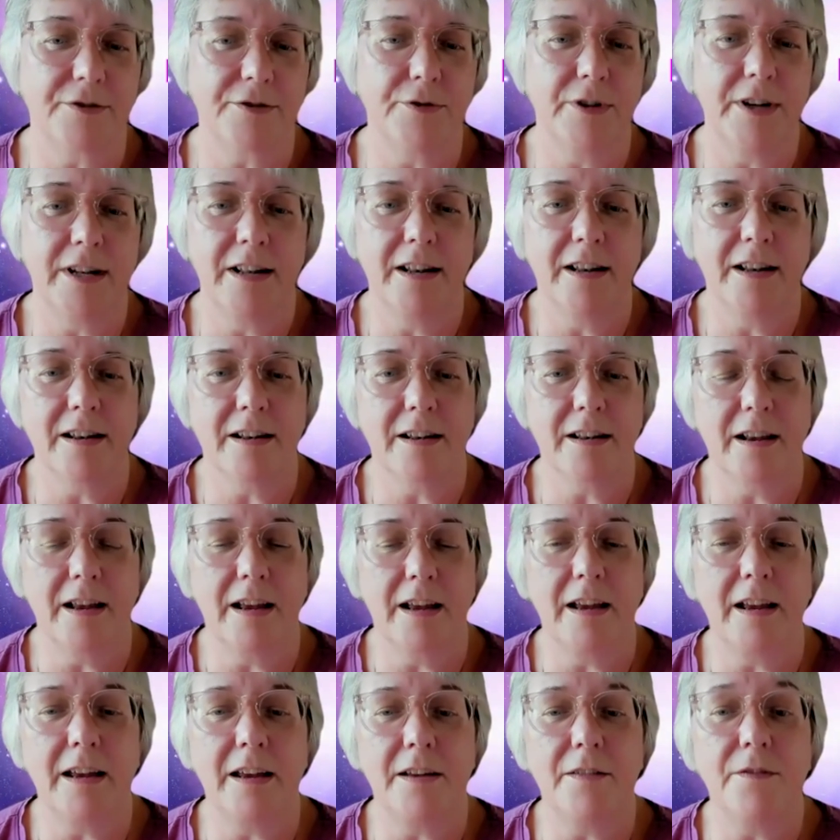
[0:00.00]
written
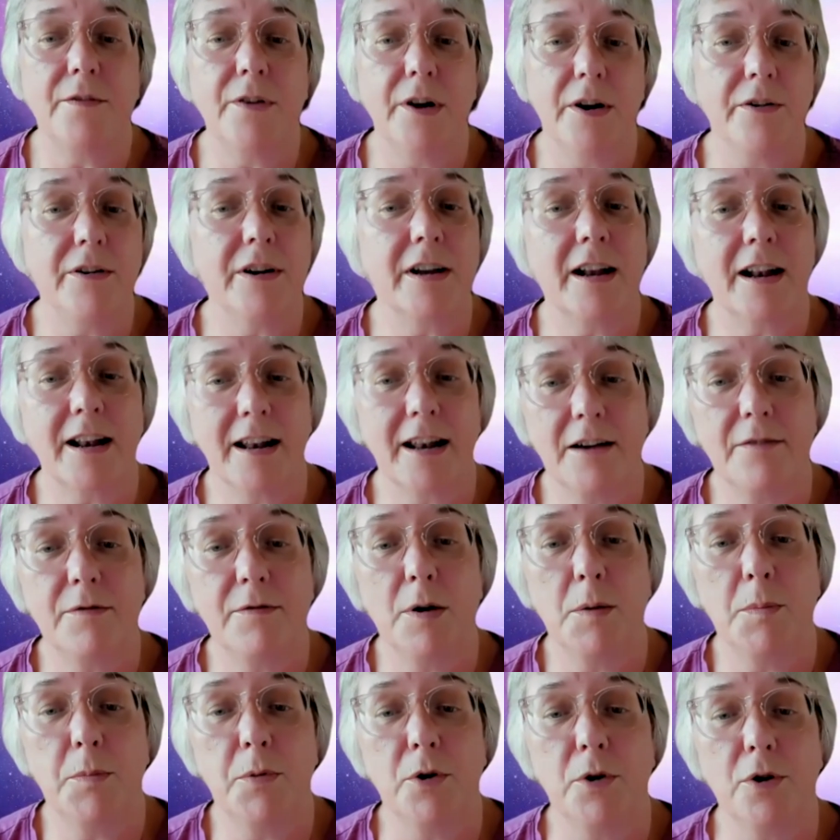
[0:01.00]
a very
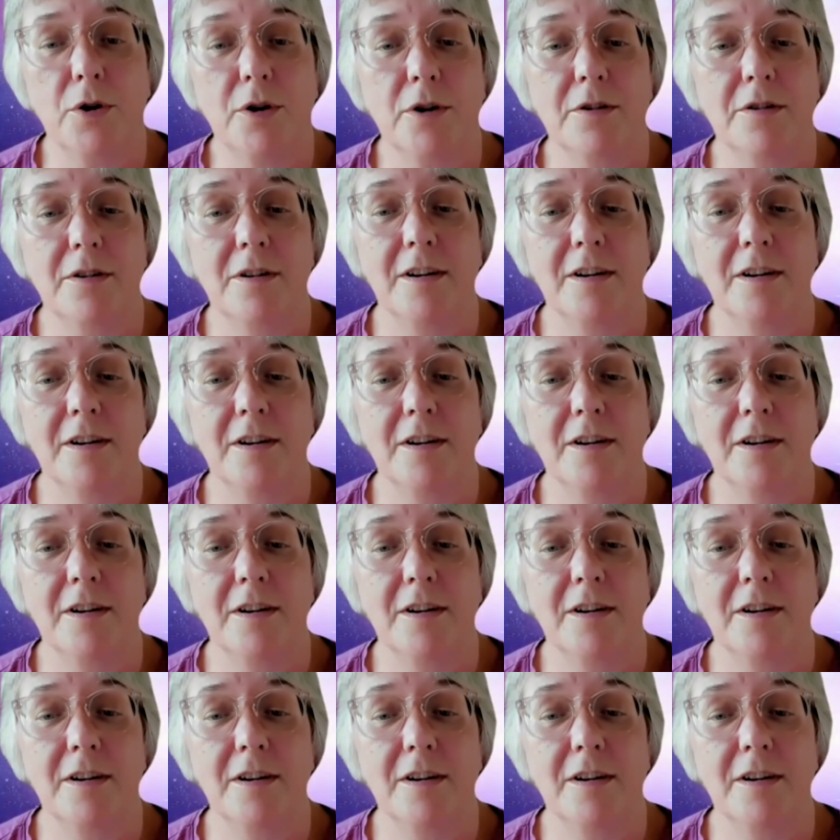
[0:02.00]
clever book